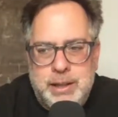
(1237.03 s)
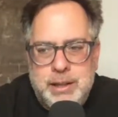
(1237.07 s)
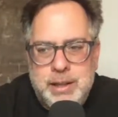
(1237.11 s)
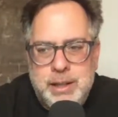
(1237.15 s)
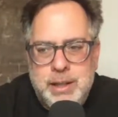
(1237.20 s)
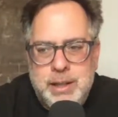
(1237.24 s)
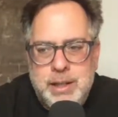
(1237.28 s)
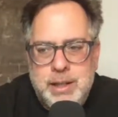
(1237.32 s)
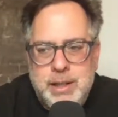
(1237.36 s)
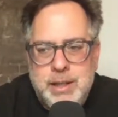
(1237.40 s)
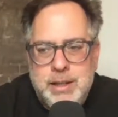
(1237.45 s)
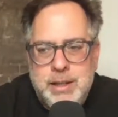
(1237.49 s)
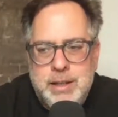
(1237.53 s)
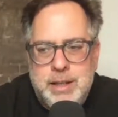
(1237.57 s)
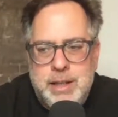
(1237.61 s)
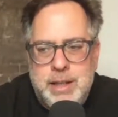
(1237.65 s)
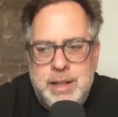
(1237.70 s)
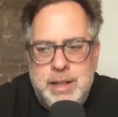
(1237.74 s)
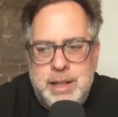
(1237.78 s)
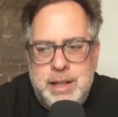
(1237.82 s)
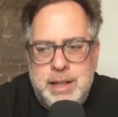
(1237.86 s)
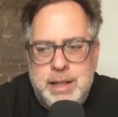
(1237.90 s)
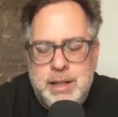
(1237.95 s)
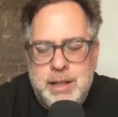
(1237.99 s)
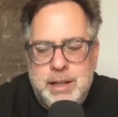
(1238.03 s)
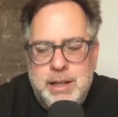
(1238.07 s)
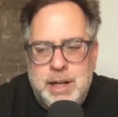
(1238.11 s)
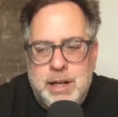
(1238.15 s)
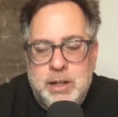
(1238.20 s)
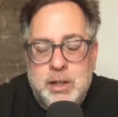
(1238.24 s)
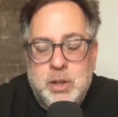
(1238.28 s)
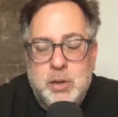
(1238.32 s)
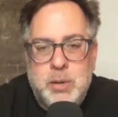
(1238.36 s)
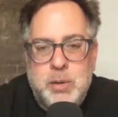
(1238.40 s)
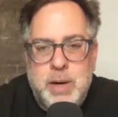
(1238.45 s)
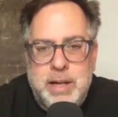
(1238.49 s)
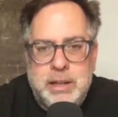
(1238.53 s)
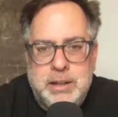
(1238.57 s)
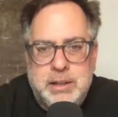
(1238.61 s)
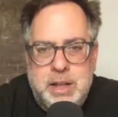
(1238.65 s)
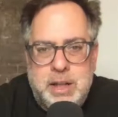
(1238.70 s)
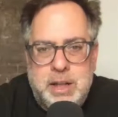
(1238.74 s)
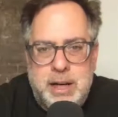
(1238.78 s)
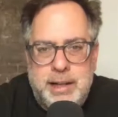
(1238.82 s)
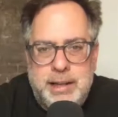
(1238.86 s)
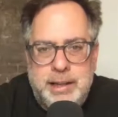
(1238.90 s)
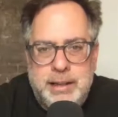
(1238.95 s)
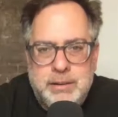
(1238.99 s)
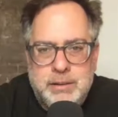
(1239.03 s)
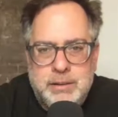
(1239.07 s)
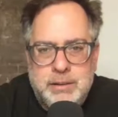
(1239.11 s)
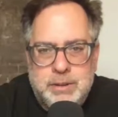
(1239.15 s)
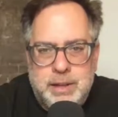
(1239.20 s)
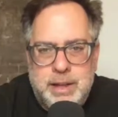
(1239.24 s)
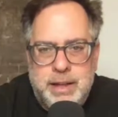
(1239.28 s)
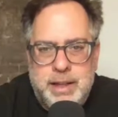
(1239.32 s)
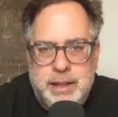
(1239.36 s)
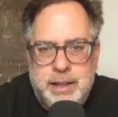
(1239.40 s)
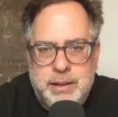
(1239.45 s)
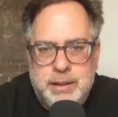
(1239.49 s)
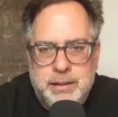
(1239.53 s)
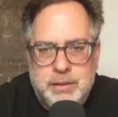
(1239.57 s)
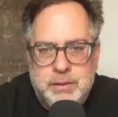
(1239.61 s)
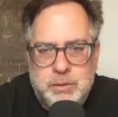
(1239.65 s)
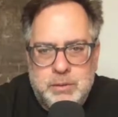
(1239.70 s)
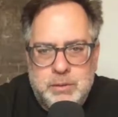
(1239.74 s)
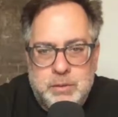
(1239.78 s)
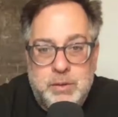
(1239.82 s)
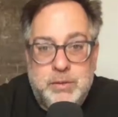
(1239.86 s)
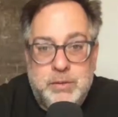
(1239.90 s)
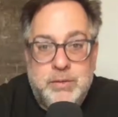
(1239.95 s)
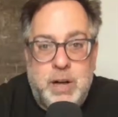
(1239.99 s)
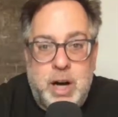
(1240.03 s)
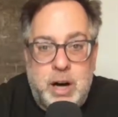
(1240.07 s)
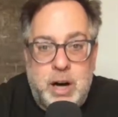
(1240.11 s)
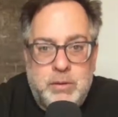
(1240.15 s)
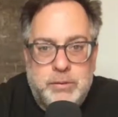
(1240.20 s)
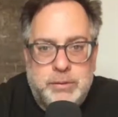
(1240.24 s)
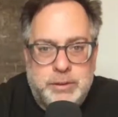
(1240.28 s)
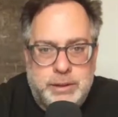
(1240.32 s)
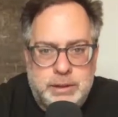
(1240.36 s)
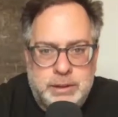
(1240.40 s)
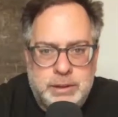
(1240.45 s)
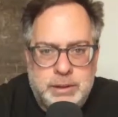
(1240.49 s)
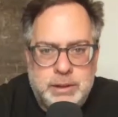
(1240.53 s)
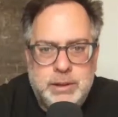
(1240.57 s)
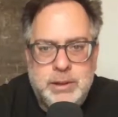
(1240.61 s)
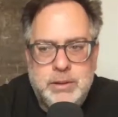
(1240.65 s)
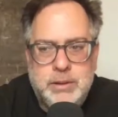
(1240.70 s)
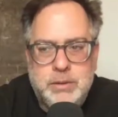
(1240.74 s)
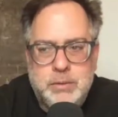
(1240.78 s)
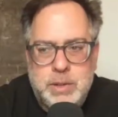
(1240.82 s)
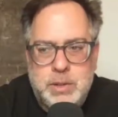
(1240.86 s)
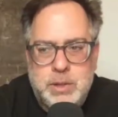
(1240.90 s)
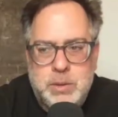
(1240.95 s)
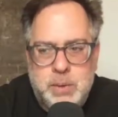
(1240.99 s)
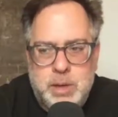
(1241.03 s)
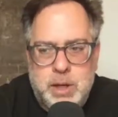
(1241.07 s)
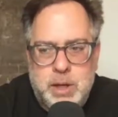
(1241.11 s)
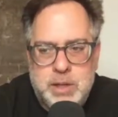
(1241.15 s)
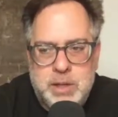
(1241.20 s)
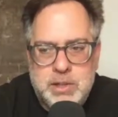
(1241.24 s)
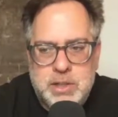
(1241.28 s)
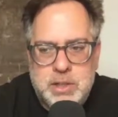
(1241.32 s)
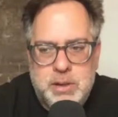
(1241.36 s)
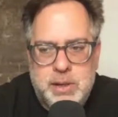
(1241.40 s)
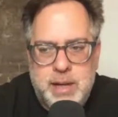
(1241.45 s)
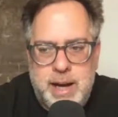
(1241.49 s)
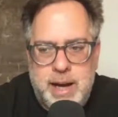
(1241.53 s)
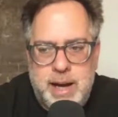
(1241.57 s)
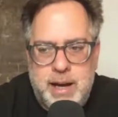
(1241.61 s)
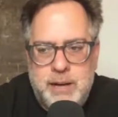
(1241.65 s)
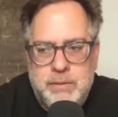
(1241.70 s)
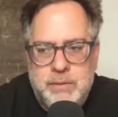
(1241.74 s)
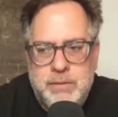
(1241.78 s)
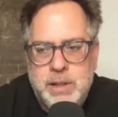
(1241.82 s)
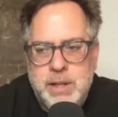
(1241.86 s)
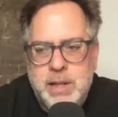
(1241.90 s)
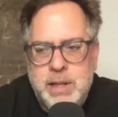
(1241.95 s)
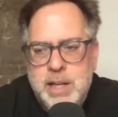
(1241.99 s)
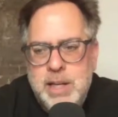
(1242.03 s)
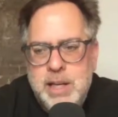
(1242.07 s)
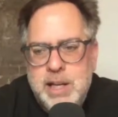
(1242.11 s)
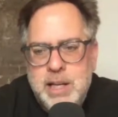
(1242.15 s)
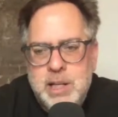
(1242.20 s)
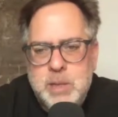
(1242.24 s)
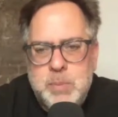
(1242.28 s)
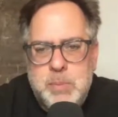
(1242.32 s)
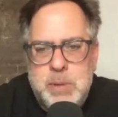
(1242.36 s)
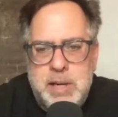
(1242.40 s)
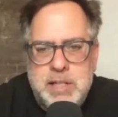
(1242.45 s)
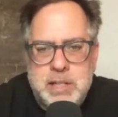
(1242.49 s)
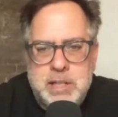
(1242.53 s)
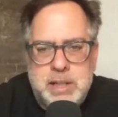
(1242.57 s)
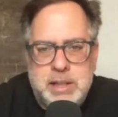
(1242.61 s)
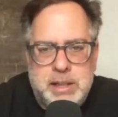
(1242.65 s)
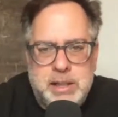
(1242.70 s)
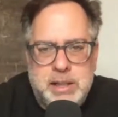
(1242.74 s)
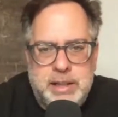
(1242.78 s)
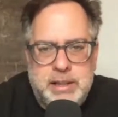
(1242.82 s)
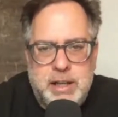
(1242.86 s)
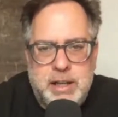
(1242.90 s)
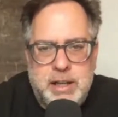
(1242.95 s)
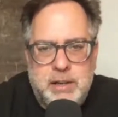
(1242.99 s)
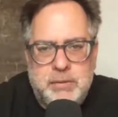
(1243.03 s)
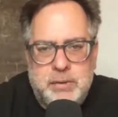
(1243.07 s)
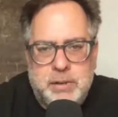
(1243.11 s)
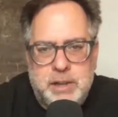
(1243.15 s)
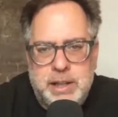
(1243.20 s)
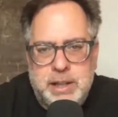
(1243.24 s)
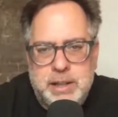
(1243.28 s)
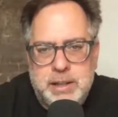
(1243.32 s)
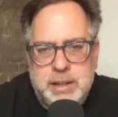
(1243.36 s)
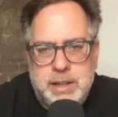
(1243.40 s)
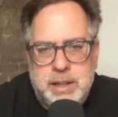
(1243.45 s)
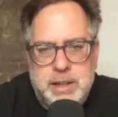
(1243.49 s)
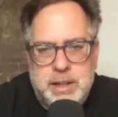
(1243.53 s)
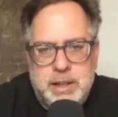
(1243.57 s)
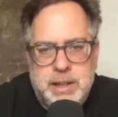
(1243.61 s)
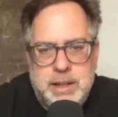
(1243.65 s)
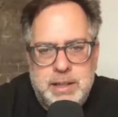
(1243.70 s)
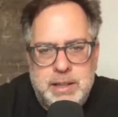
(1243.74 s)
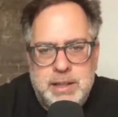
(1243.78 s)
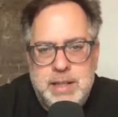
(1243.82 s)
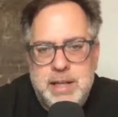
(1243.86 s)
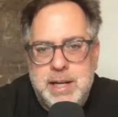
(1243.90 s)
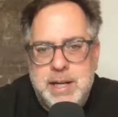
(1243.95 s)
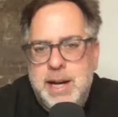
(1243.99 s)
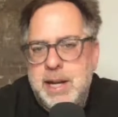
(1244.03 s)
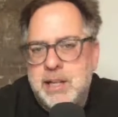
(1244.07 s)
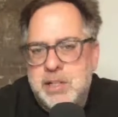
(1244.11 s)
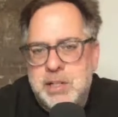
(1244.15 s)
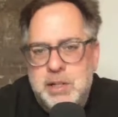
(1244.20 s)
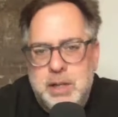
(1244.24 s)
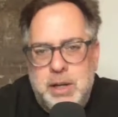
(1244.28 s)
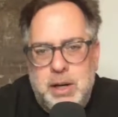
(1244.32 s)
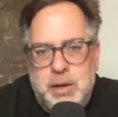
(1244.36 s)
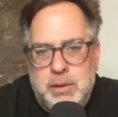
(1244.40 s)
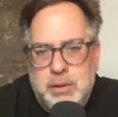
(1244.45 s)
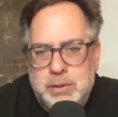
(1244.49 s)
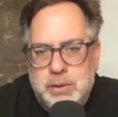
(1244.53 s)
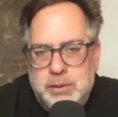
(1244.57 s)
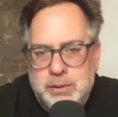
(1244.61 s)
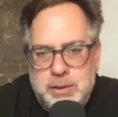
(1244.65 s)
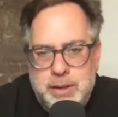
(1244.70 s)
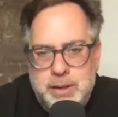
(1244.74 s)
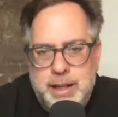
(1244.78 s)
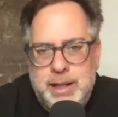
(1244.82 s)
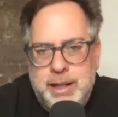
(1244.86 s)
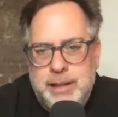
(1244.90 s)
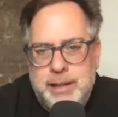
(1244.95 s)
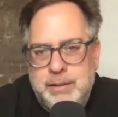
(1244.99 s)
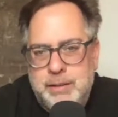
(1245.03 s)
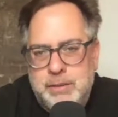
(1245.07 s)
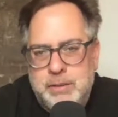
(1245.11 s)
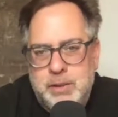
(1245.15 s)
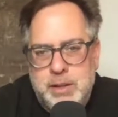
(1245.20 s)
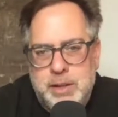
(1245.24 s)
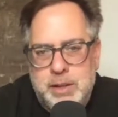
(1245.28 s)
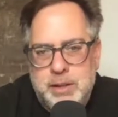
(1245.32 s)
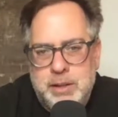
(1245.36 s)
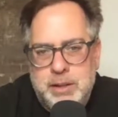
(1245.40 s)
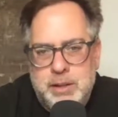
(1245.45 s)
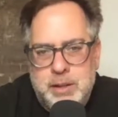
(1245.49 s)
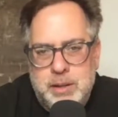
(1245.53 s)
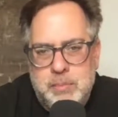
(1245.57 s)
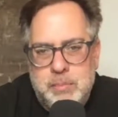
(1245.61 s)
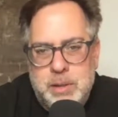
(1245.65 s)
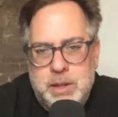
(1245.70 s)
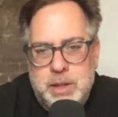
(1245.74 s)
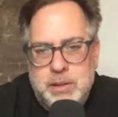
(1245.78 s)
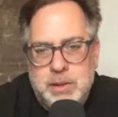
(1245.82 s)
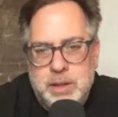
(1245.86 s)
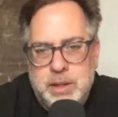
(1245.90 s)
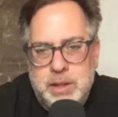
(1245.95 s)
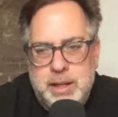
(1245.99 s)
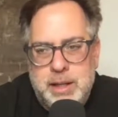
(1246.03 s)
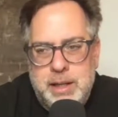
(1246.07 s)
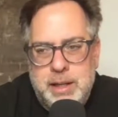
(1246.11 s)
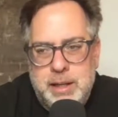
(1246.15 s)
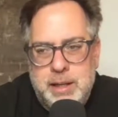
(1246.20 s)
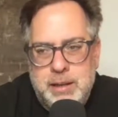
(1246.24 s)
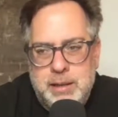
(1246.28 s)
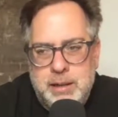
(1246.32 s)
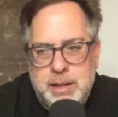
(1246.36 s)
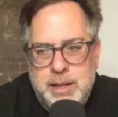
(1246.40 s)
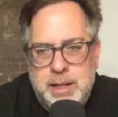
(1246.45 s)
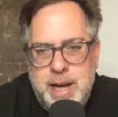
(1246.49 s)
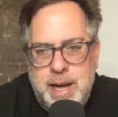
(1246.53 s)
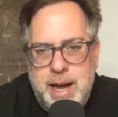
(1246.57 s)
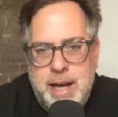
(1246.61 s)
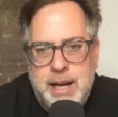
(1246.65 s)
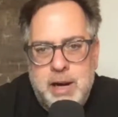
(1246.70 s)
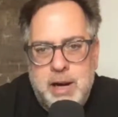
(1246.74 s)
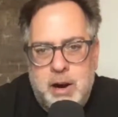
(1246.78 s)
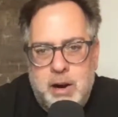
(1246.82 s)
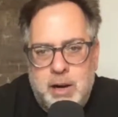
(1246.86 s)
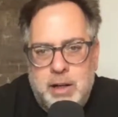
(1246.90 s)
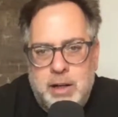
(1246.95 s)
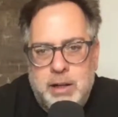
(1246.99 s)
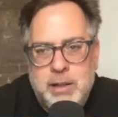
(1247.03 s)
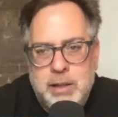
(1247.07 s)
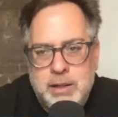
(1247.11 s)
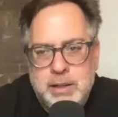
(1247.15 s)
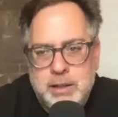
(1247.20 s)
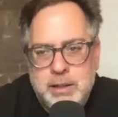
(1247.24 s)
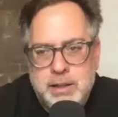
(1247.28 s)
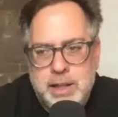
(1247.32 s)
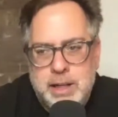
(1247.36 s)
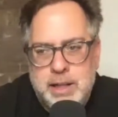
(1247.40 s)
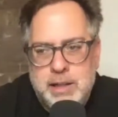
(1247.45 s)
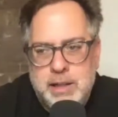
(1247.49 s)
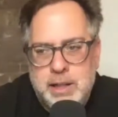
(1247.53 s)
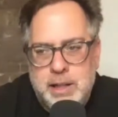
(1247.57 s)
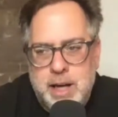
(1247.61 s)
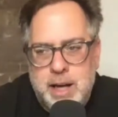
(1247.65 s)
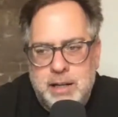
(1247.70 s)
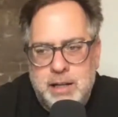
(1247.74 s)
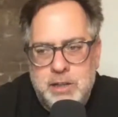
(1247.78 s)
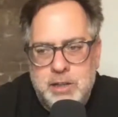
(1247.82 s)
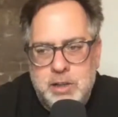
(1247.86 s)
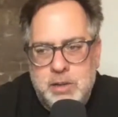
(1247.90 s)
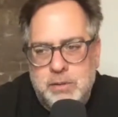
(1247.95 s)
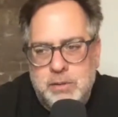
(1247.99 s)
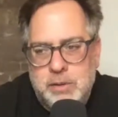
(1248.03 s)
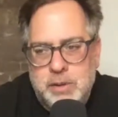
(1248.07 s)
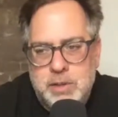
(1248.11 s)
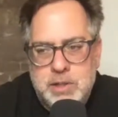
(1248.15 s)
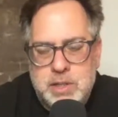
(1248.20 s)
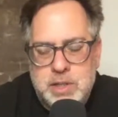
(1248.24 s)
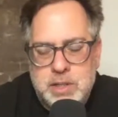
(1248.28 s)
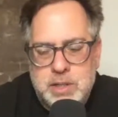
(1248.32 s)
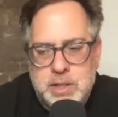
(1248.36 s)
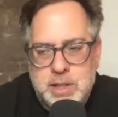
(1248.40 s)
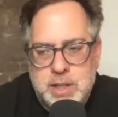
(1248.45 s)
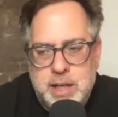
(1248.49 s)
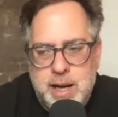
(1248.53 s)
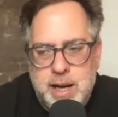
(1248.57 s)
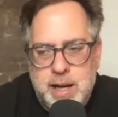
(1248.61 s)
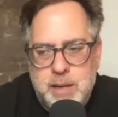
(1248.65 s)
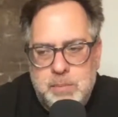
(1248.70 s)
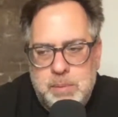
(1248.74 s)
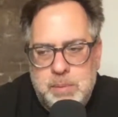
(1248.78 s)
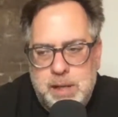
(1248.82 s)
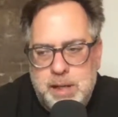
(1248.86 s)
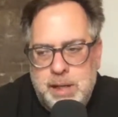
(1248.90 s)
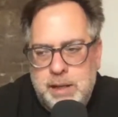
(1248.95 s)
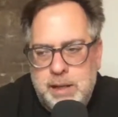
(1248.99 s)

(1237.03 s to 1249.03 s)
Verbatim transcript: Mm-hmm. A credit line, right? Revolver, which we also have, is basically like covering the DSO, right? The bill, the AR that you got to do versus the AP.